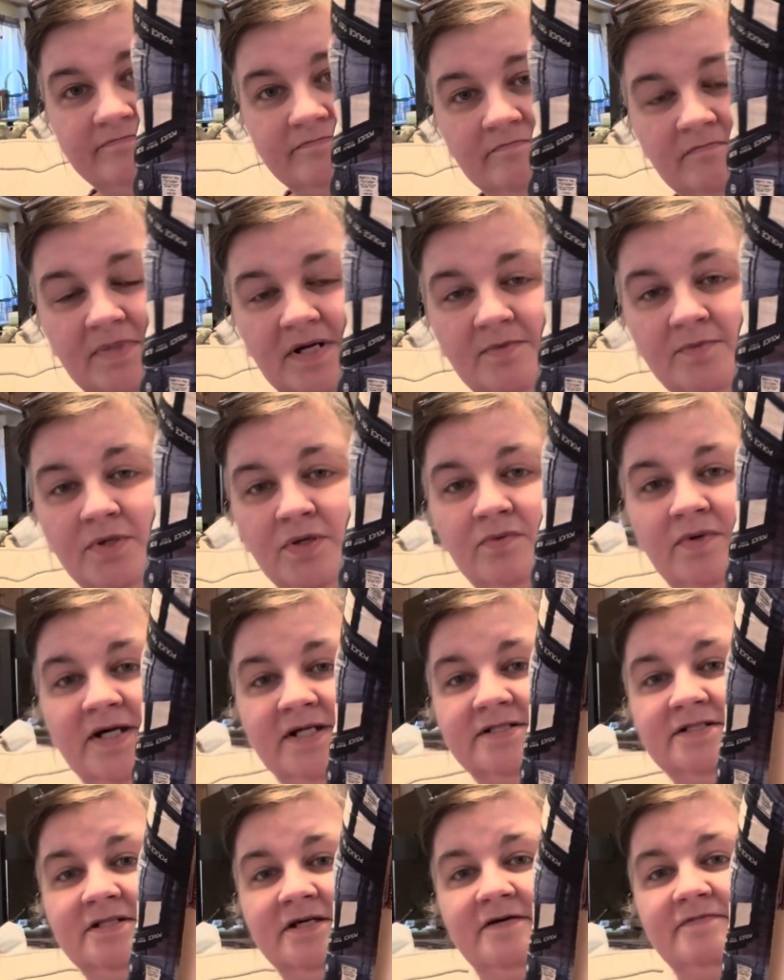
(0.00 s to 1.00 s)
But I'm going to wait
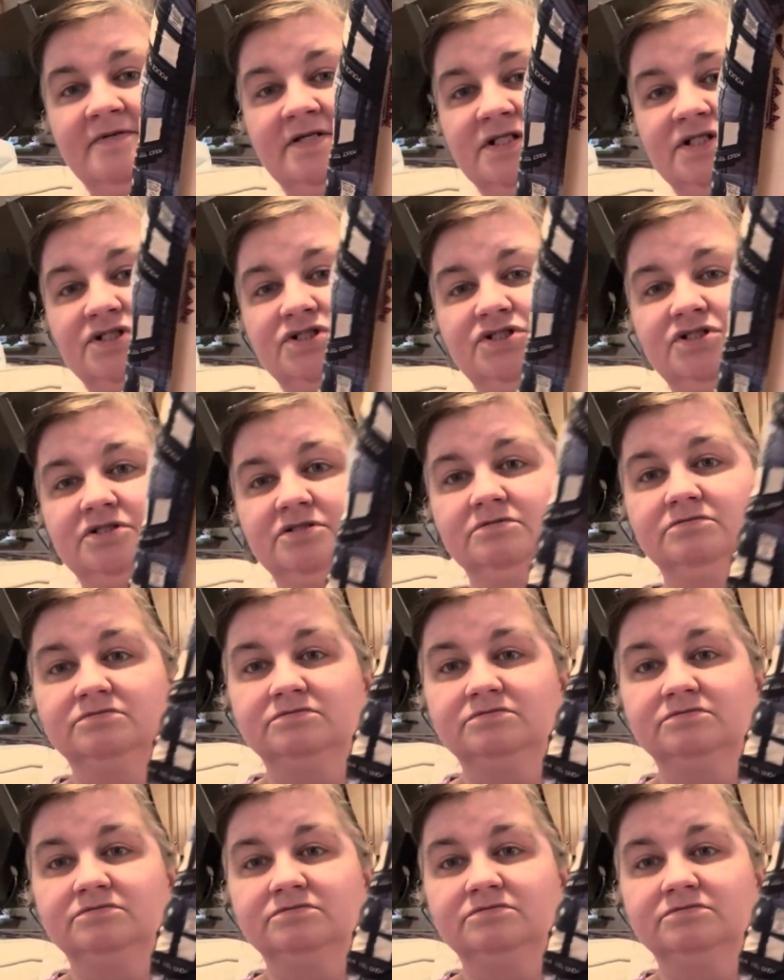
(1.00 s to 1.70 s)
until I finish.